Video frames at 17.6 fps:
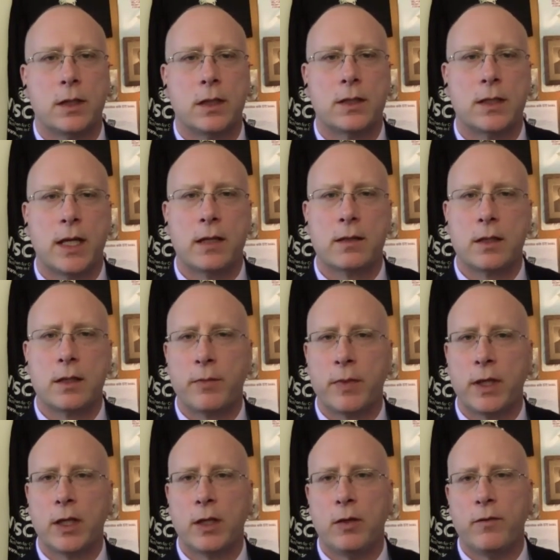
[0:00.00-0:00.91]
Is that
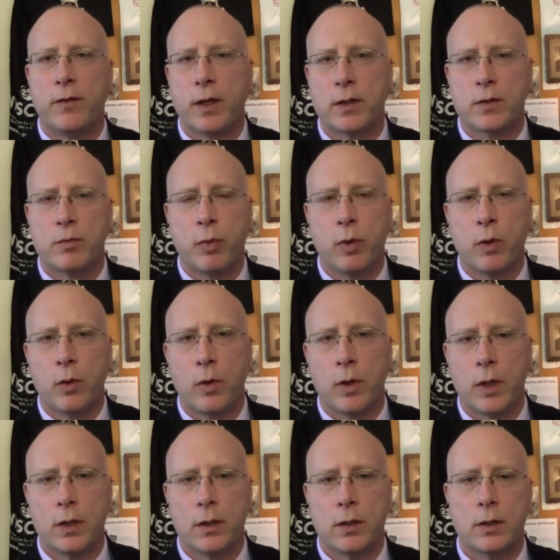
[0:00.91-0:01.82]
something you've
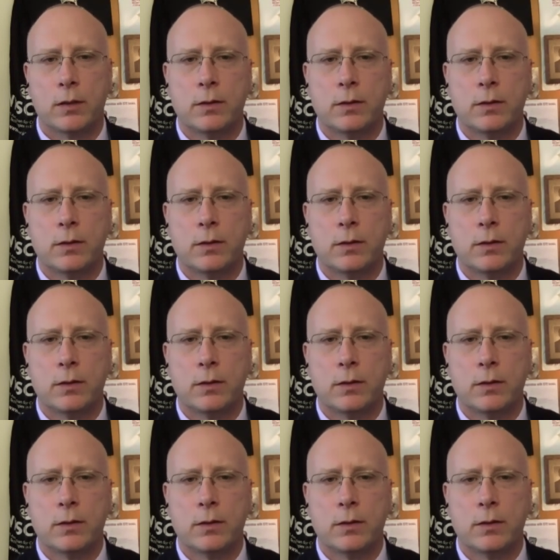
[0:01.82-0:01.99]
explored?